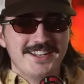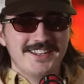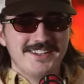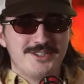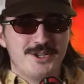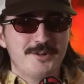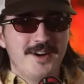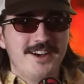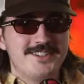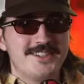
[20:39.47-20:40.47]
too
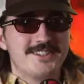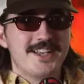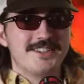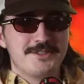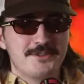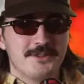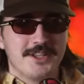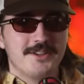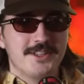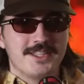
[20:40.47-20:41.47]
much? Is that too
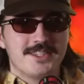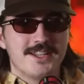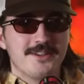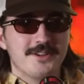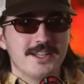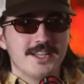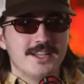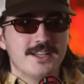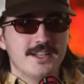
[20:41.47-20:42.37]
little? Like, they don't really.